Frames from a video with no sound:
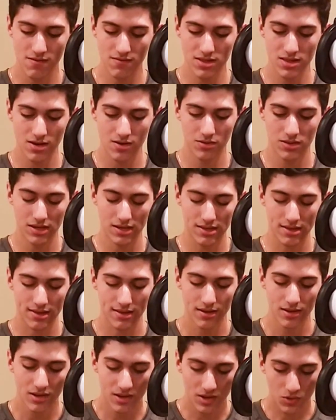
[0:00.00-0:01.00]
even though
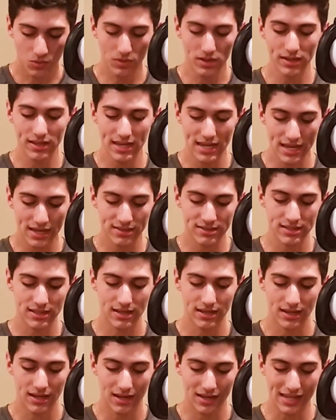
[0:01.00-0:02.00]
this really
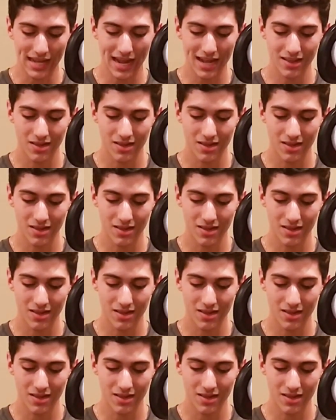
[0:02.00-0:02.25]
is a